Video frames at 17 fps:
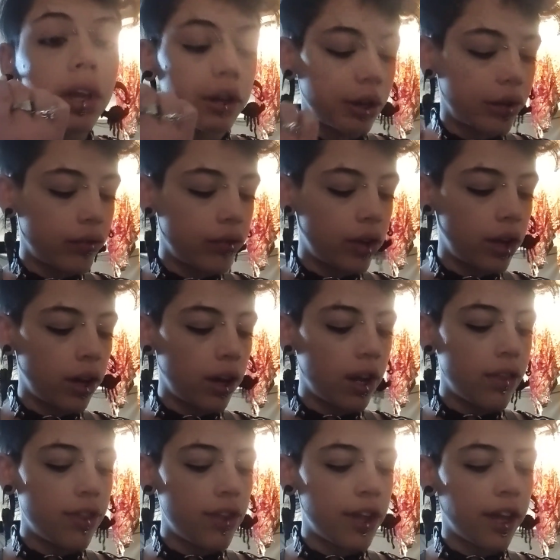Alright, if you had
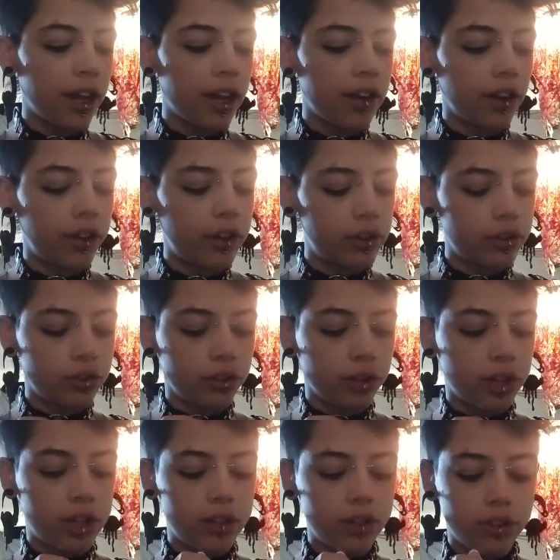anything and had to close
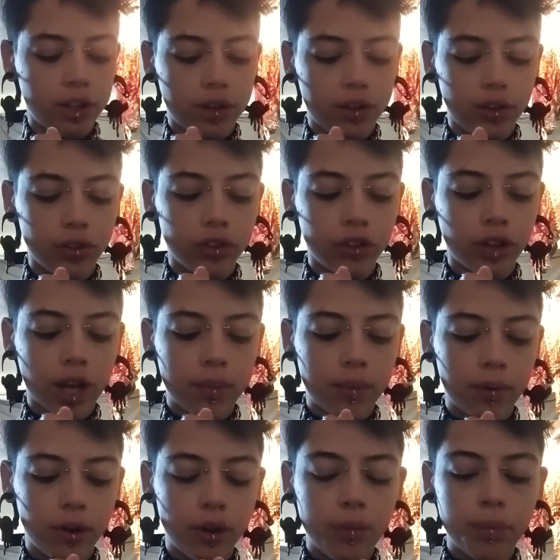your eyes, now is your
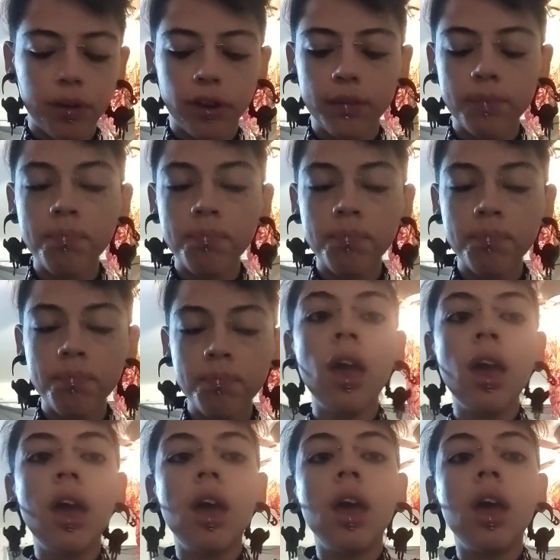time to open them.
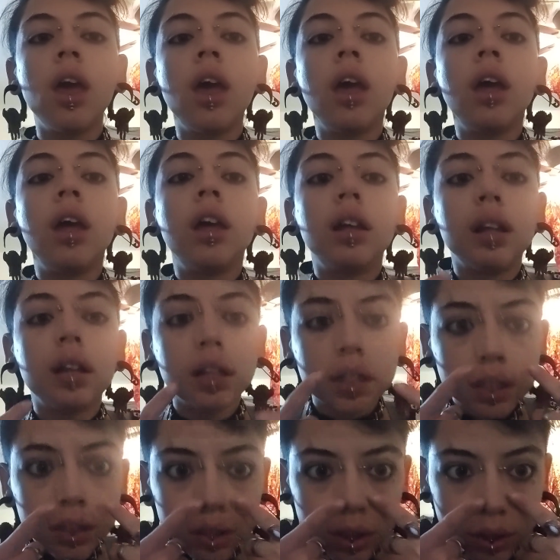
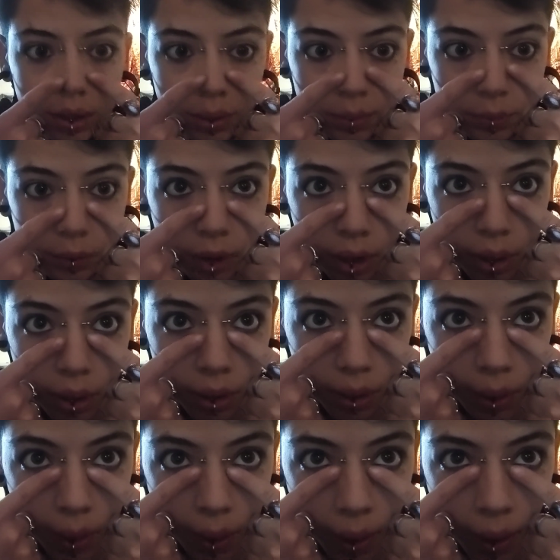We're
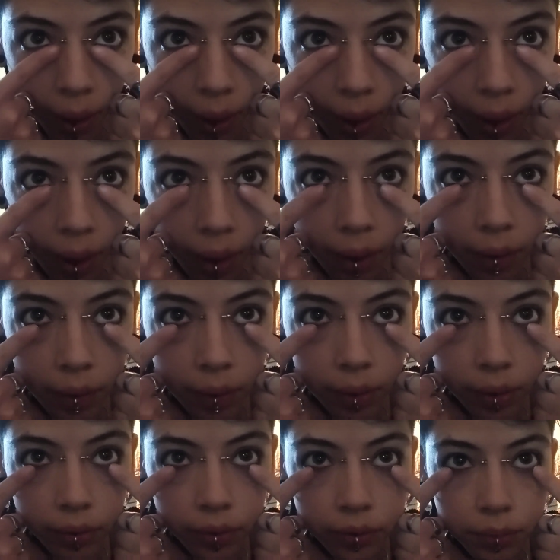gonna go
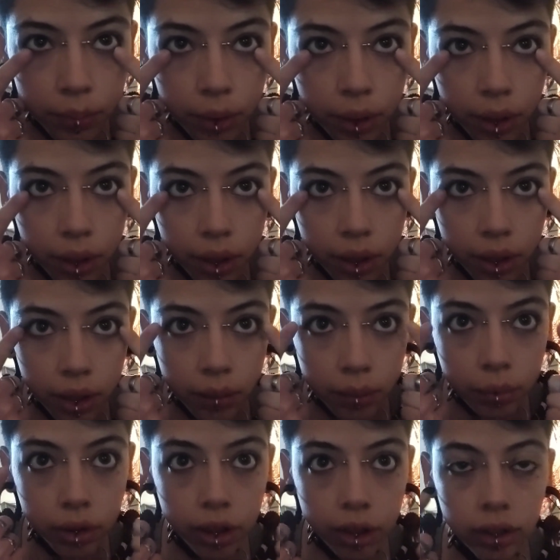close to my eye
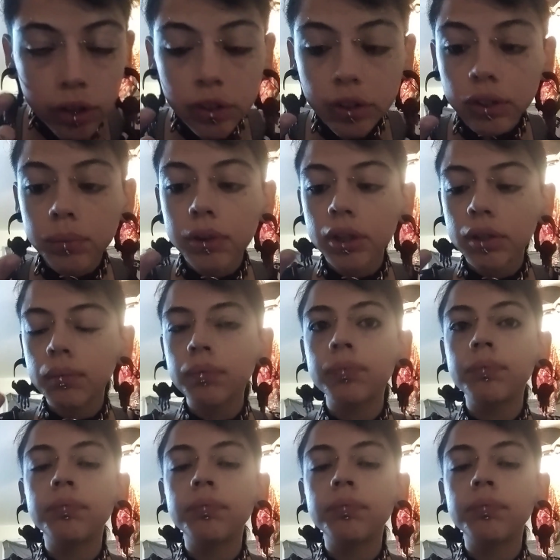and blend a little bit.